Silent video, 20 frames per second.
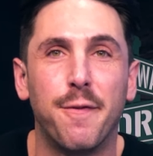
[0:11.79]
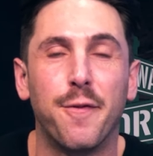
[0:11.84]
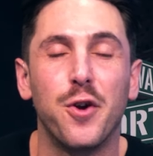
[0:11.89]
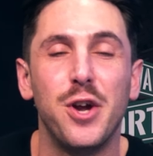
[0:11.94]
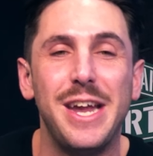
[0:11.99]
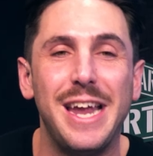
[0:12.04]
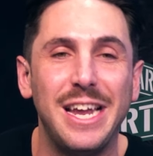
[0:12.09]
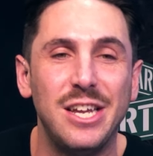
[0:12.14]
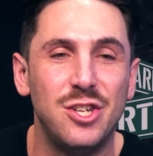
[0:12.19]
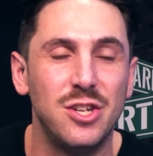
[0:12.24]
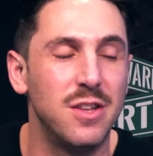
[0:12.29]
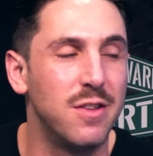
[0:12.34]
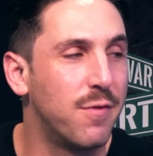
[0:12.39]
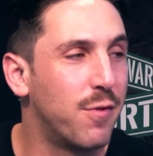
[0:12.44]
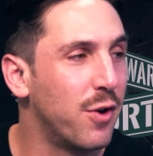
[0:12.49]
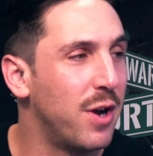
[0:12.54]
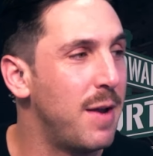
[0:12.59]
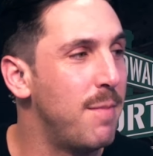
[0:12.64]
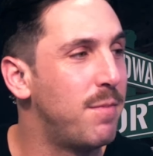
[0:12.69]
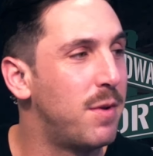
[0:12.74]
free agents
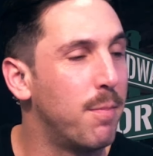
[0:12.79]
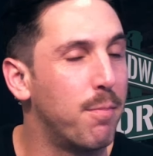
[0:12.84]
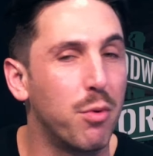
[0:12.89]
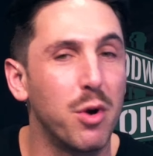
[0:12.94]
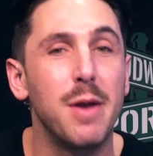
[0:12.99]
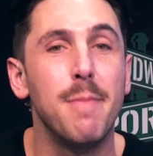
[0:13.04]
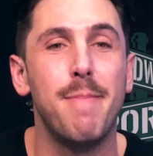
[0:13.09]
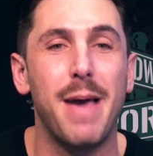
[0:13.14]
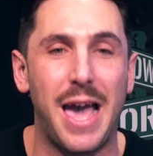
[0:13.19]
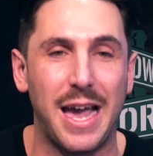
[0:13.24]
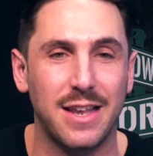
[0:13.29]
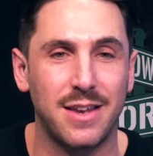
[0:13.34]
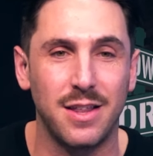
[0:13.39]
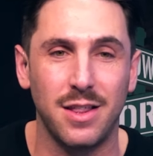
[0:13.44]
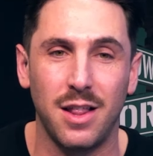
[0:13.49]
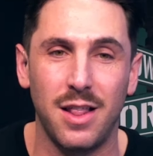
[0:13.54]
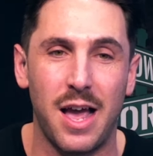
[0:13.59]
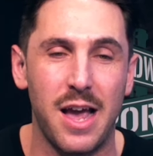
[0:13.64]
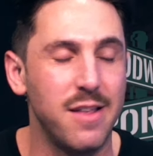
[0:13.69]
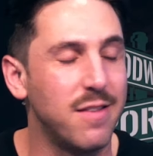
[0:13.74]
for him to bring back to
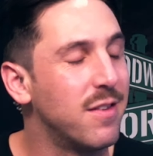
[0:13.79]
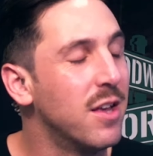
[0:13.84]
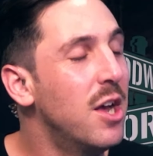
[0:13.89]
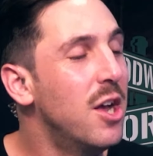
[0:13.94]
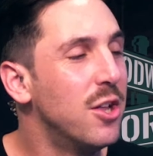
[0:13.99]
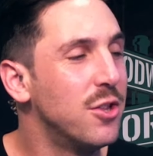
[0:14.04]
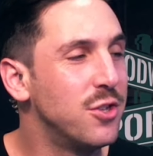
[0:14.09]
the Lions?